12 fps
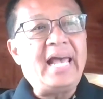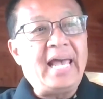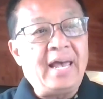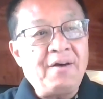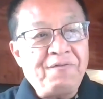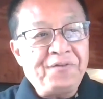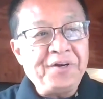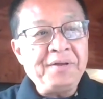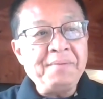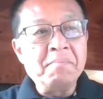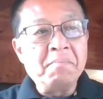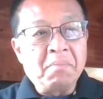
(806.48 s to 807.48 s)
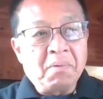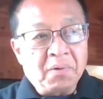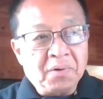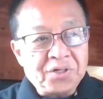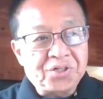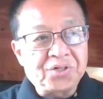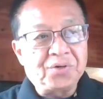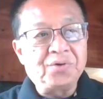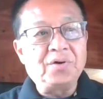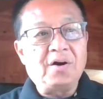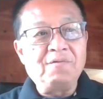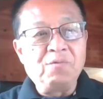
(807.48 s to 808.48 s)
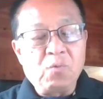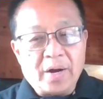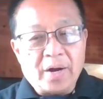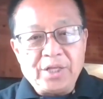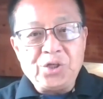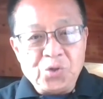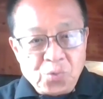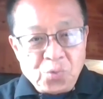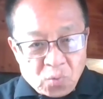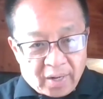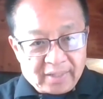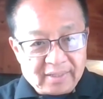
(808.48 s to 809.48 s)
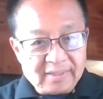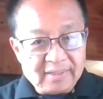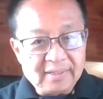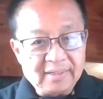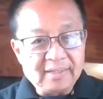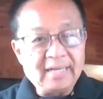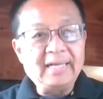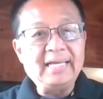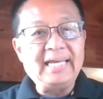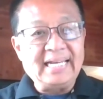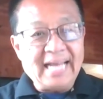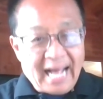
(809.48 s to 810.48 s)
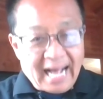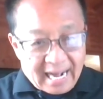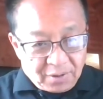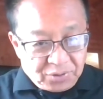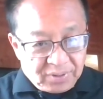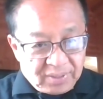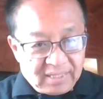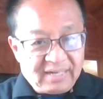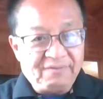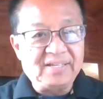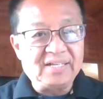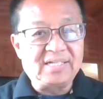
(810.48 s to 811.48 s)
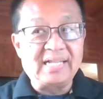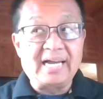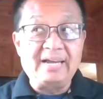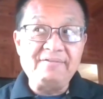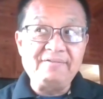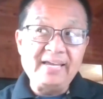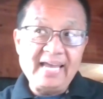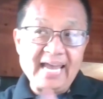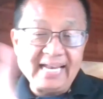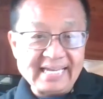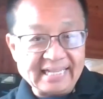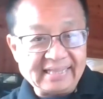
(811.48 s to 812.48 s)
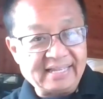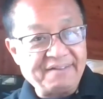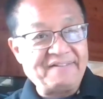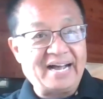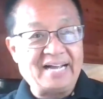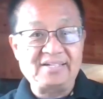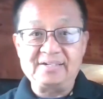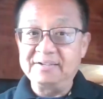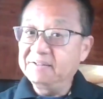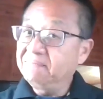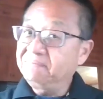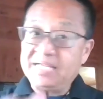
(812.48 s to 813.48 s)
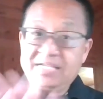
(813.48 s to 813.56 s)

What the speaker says: every morsel of what you want in how to live this life and get there faster. That's